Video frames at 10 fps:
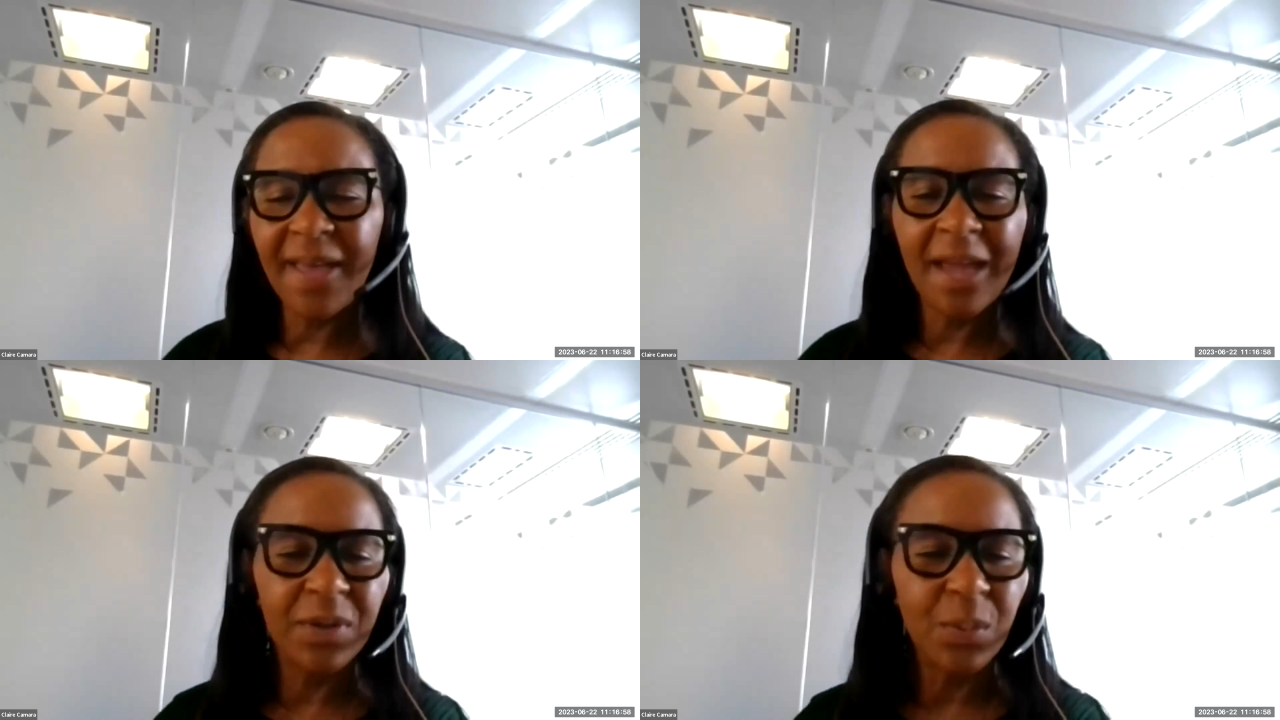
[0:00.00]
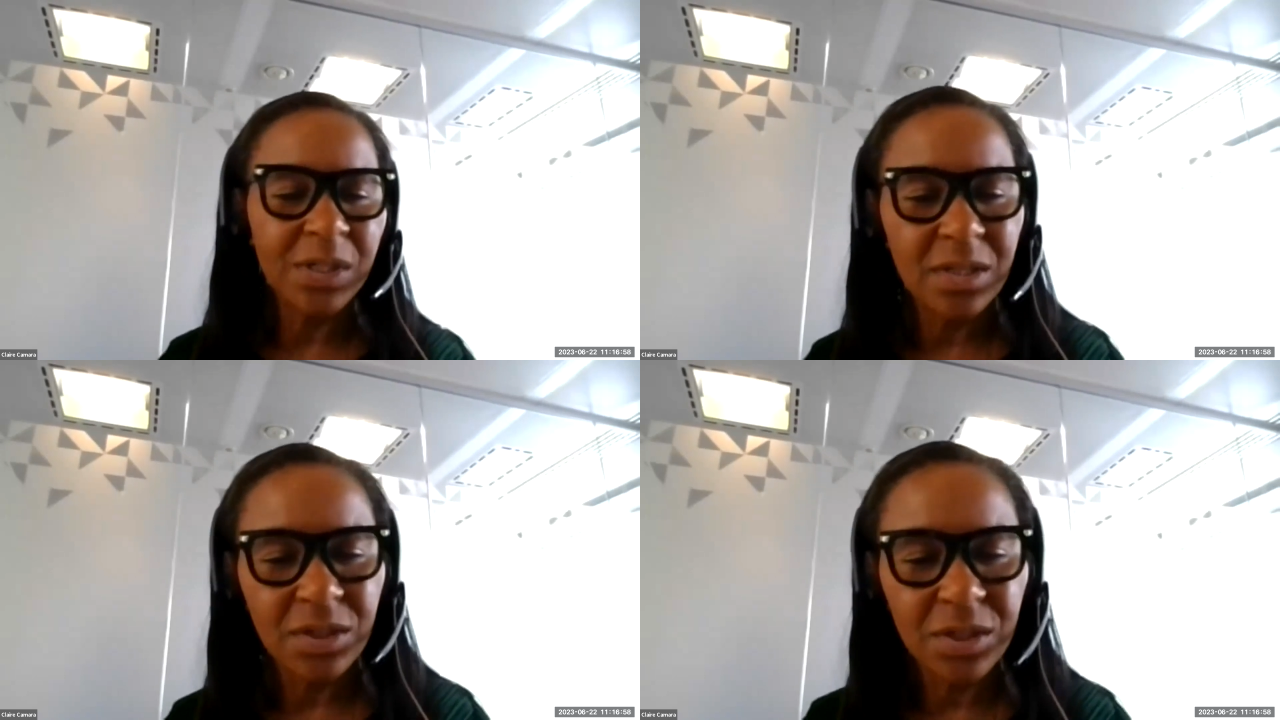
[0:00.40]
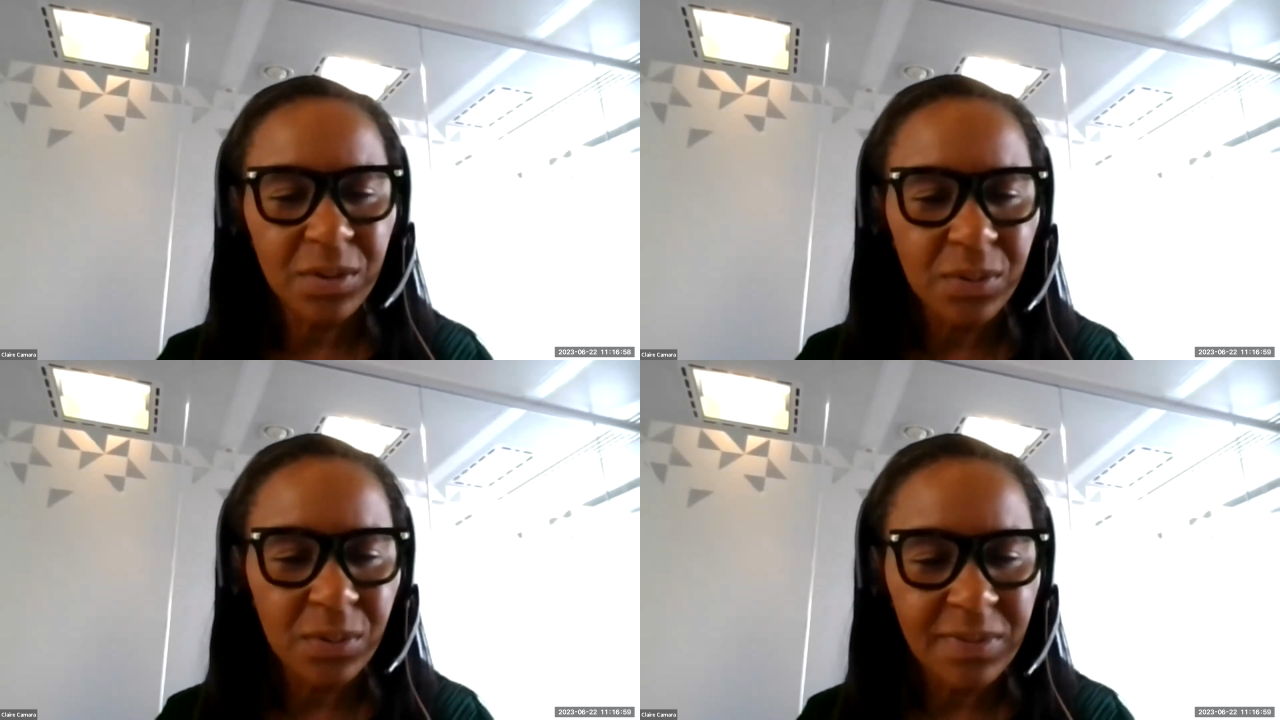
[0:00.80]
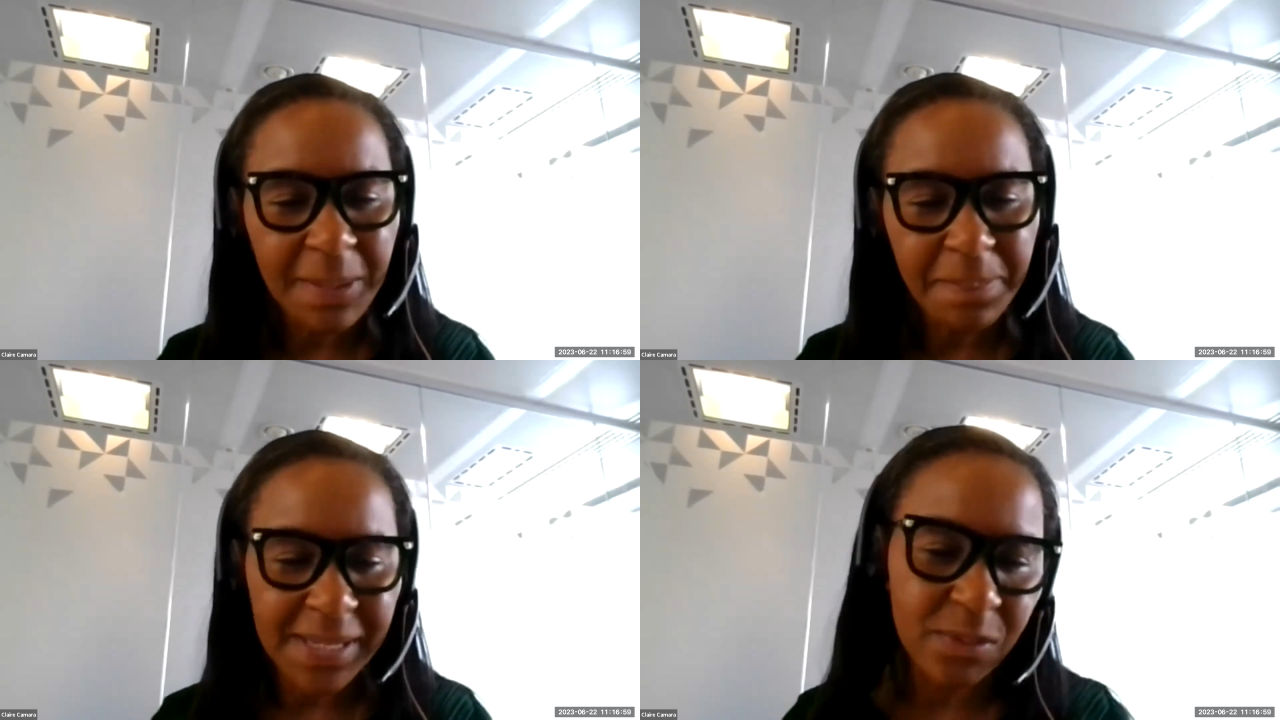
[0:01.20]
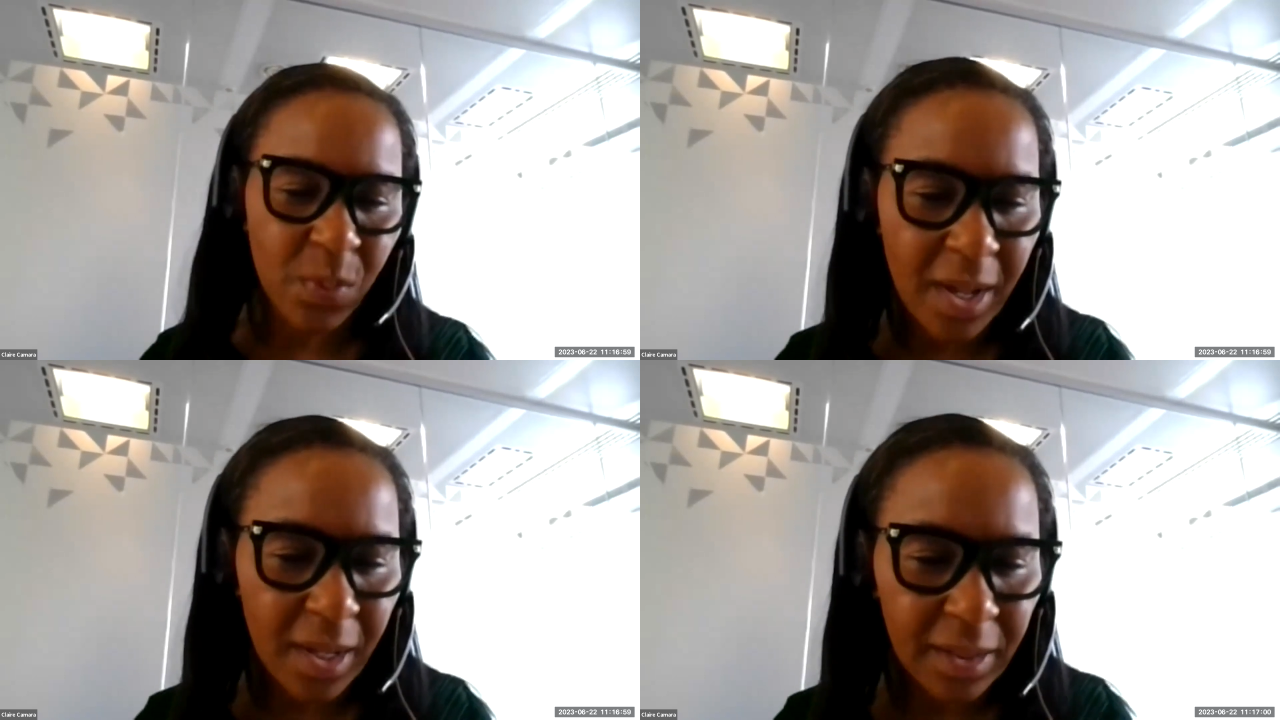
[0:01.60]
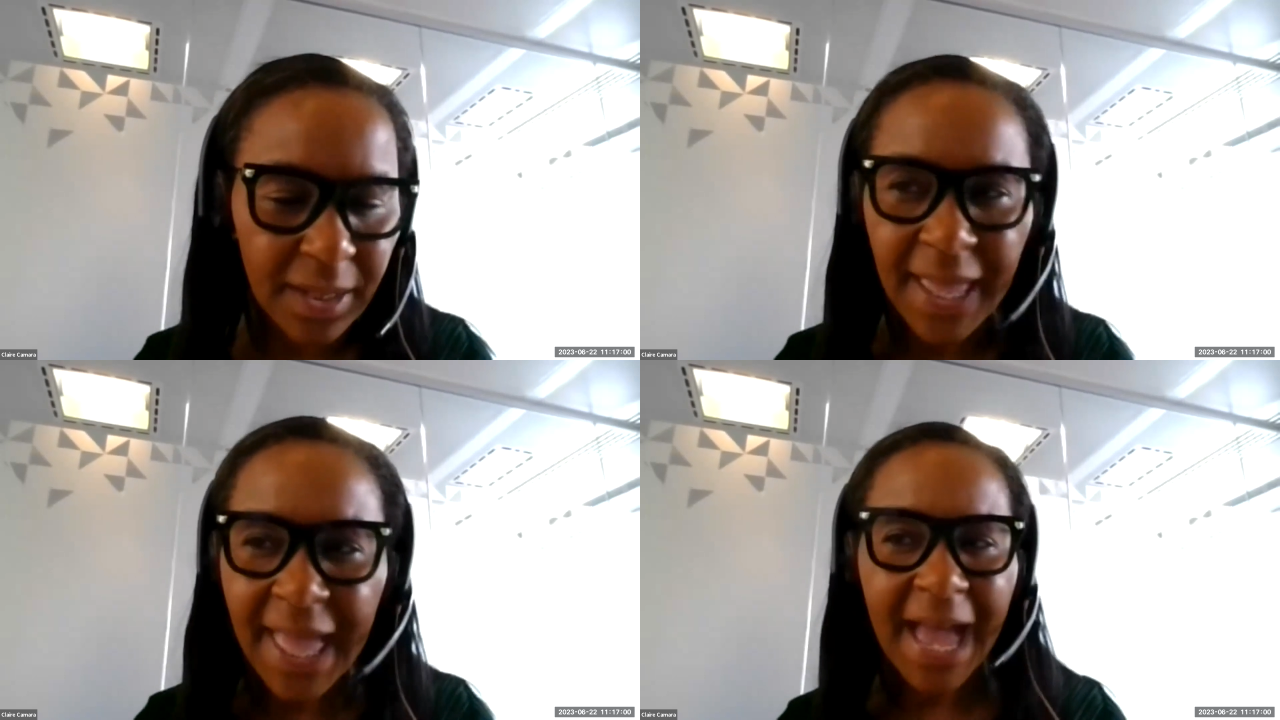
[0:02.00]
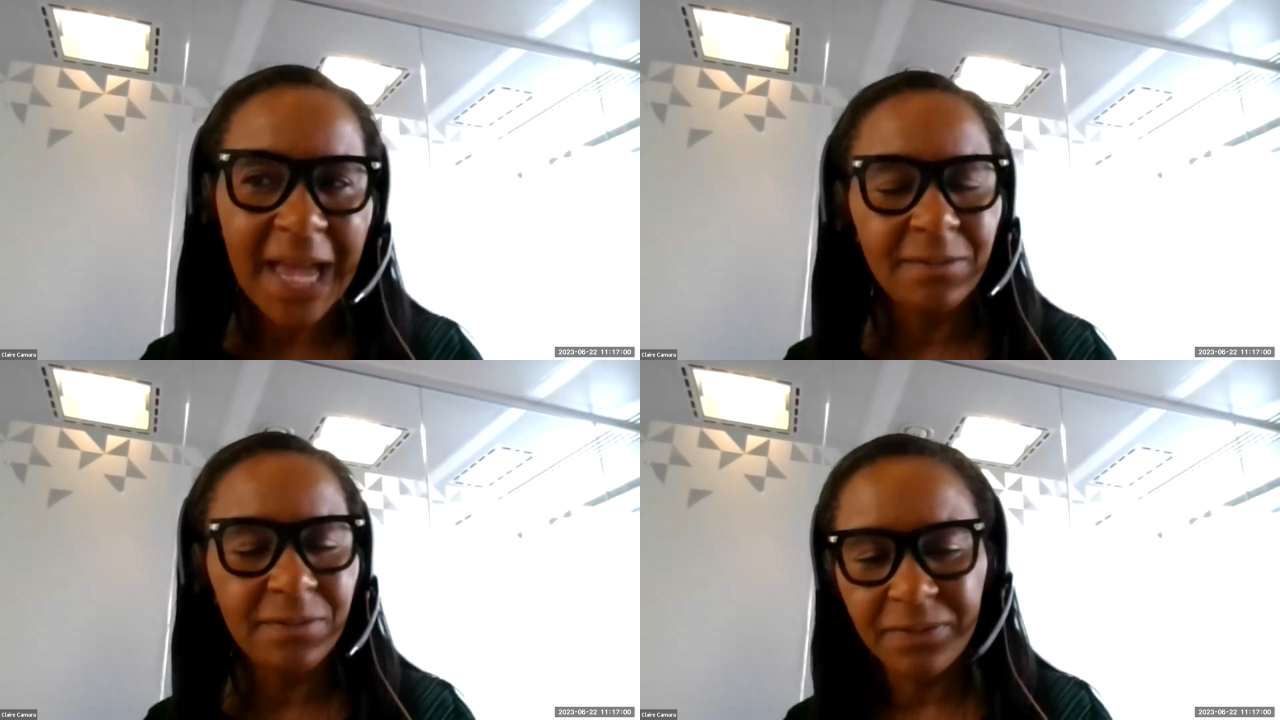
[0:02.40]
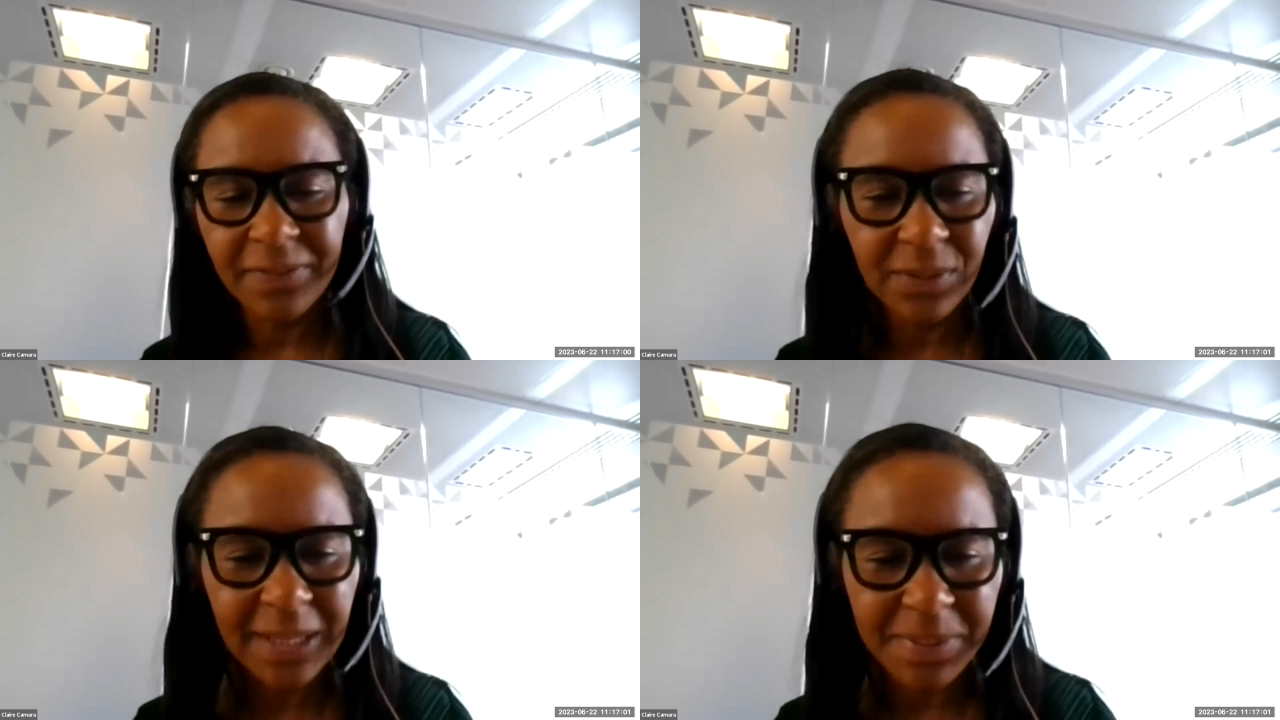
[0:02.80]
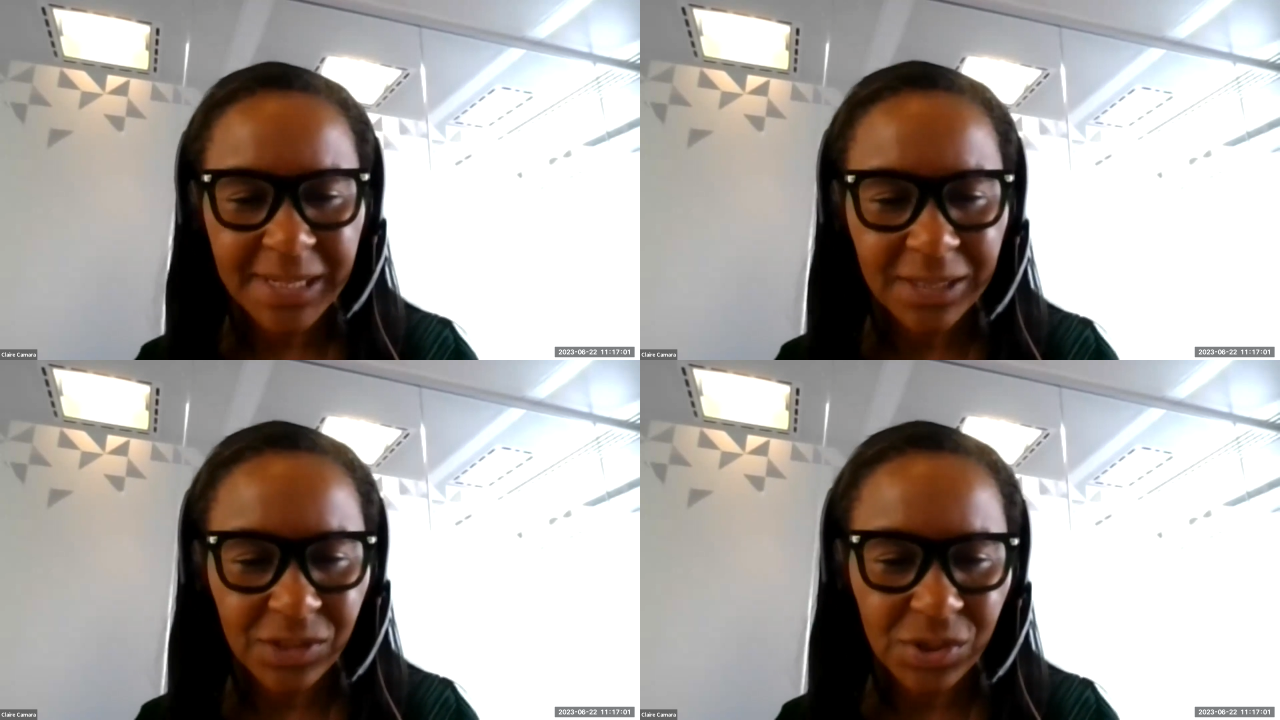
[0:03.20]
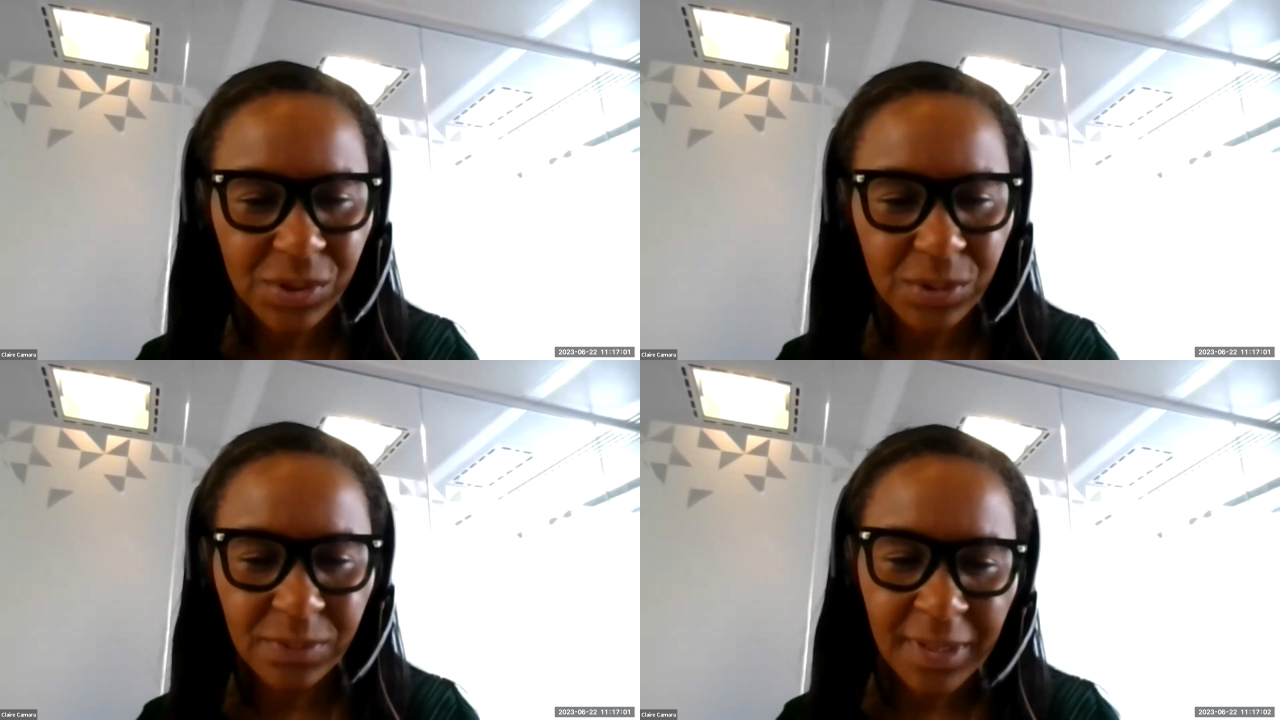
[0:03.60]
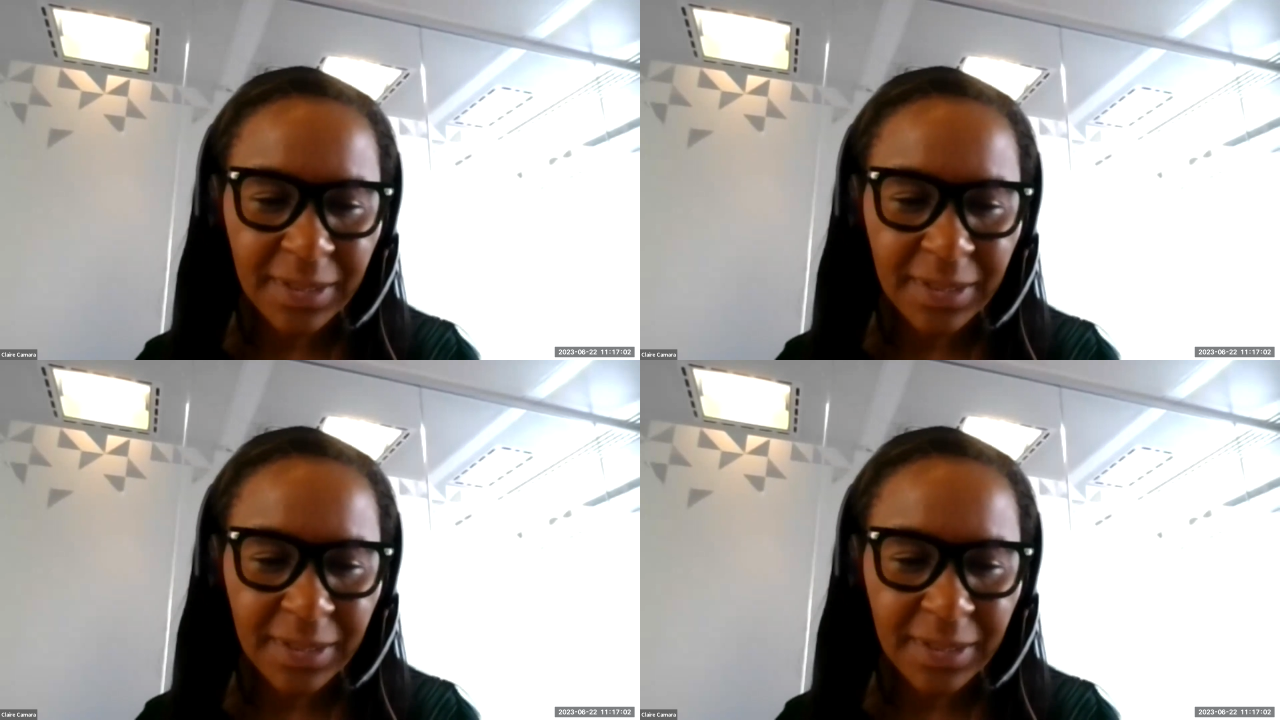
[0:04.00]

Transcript: for everyone to do their best work and fulfill their potential.